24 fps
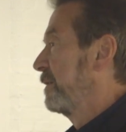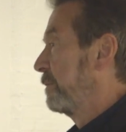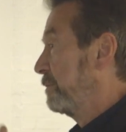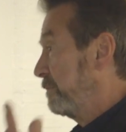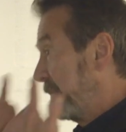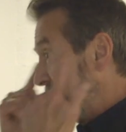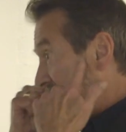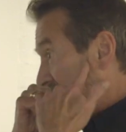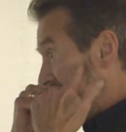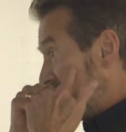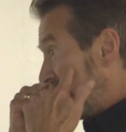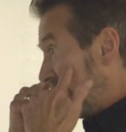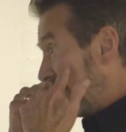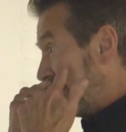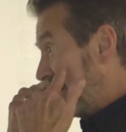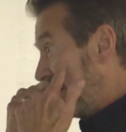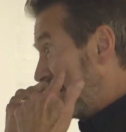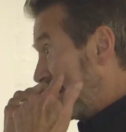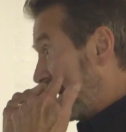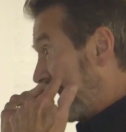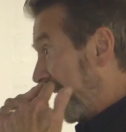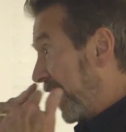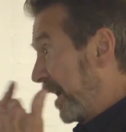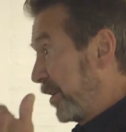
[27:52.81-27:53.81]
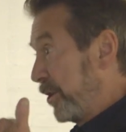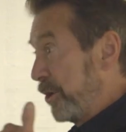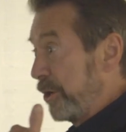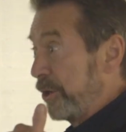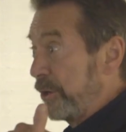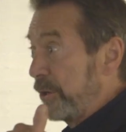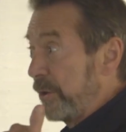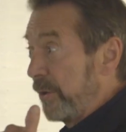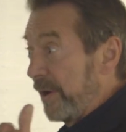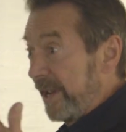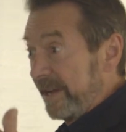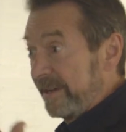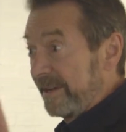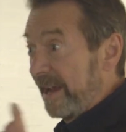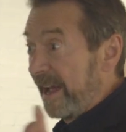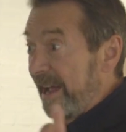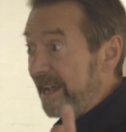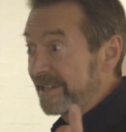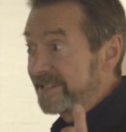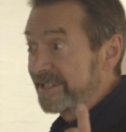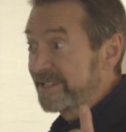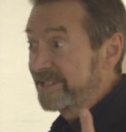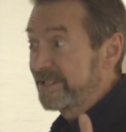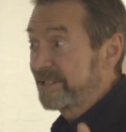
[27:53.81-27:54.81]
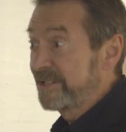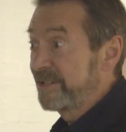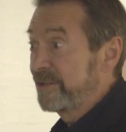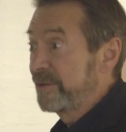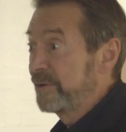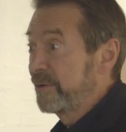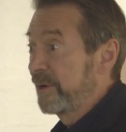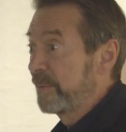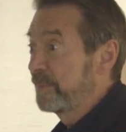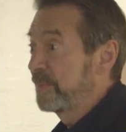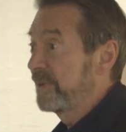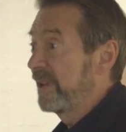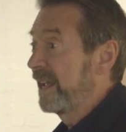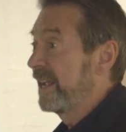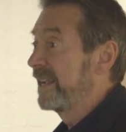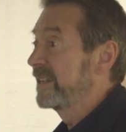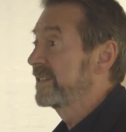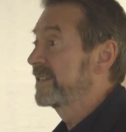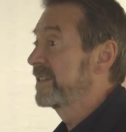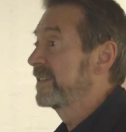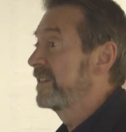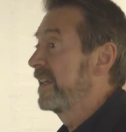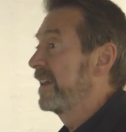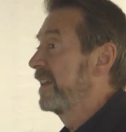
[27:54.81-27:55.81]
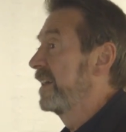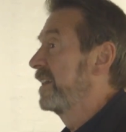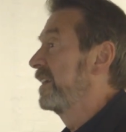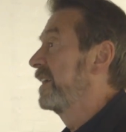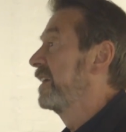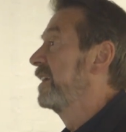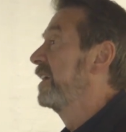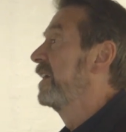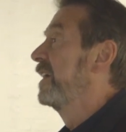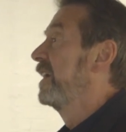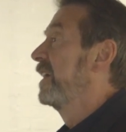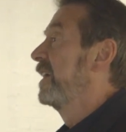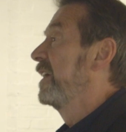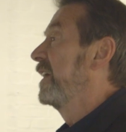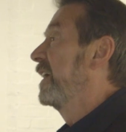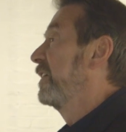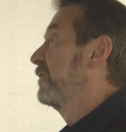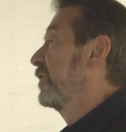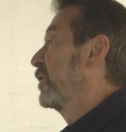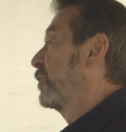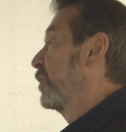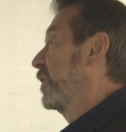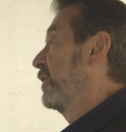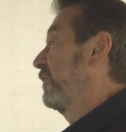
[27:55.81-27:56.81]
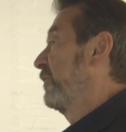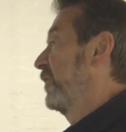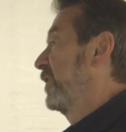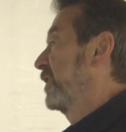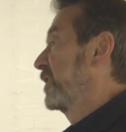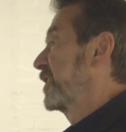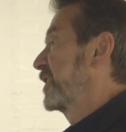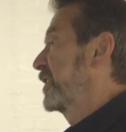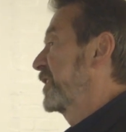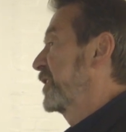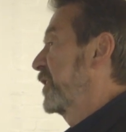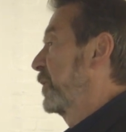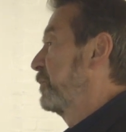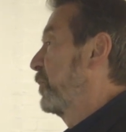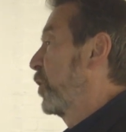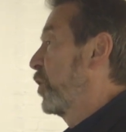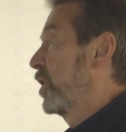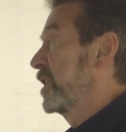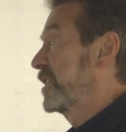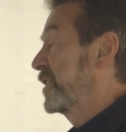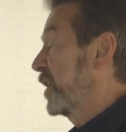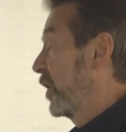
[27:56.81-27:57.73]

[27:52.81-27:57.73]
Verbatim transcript: me and you and us to a place that even reveals some more.